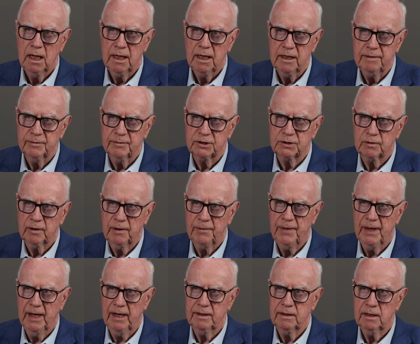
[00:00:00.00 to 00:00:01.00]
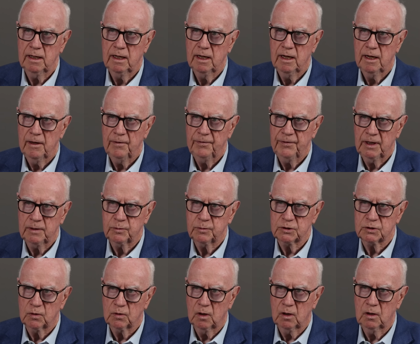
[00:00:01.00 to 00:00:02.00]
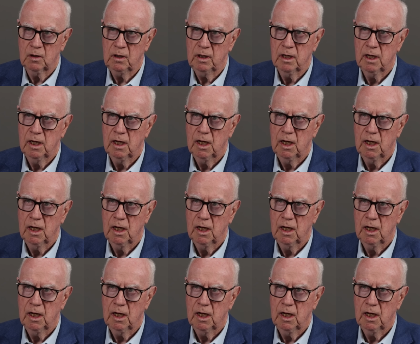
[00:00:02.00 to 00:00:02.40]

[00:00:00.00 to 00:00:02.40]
He misread that. That was wrong.